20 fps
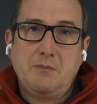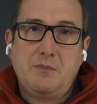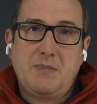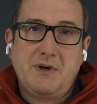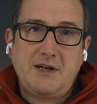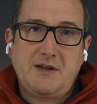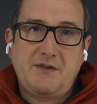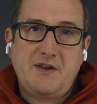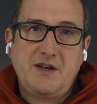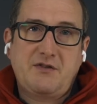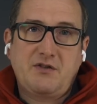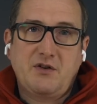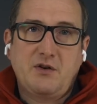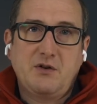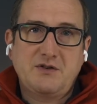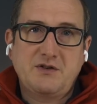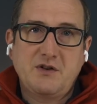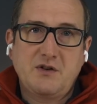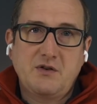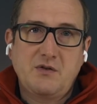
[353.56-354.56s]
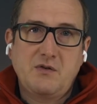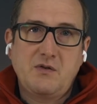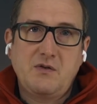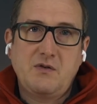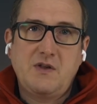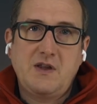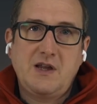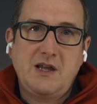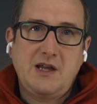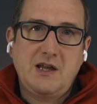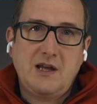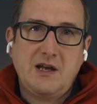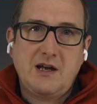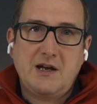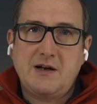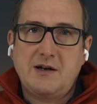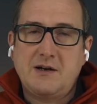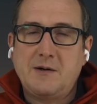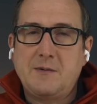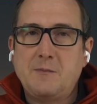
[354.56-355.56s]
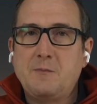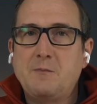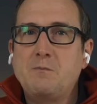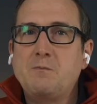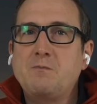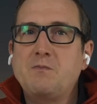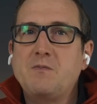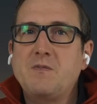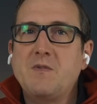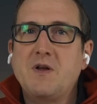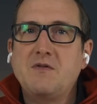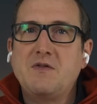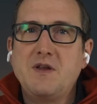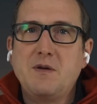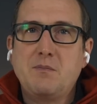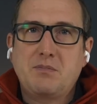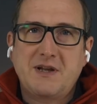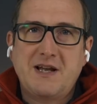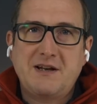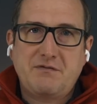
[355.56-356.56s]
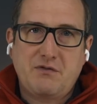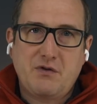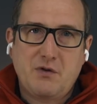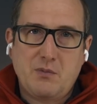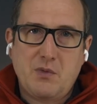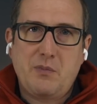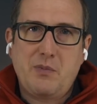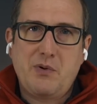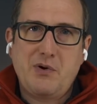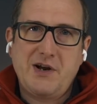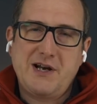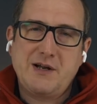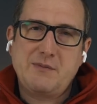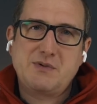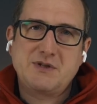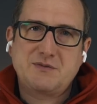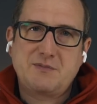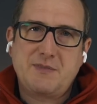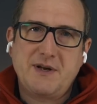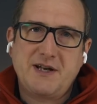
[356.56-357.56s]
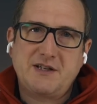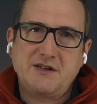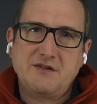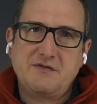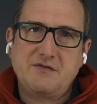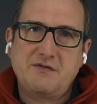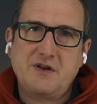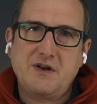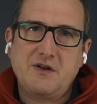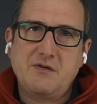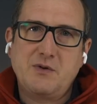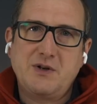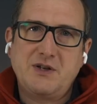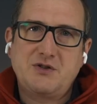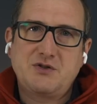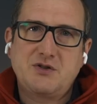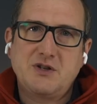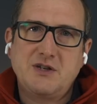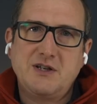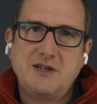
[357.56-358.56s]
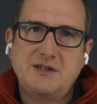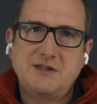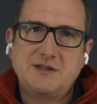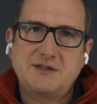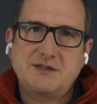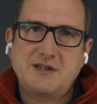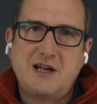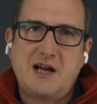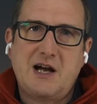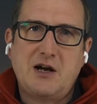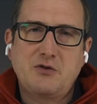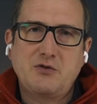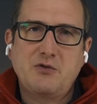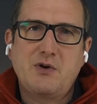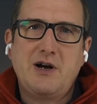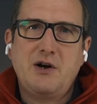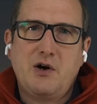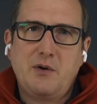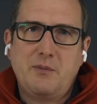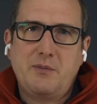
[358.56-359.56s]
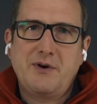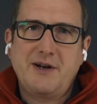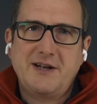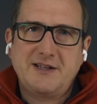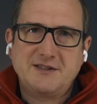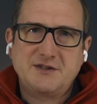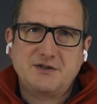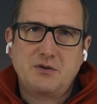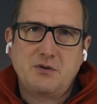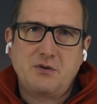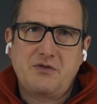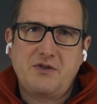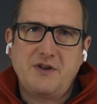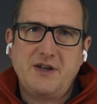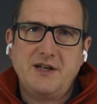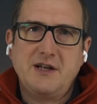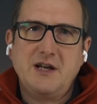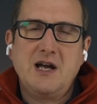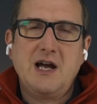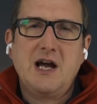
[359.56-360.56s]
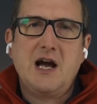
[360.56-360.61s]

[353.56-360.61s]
But there's also the um, the platform operator perspective, which is how do I operate this whole thing?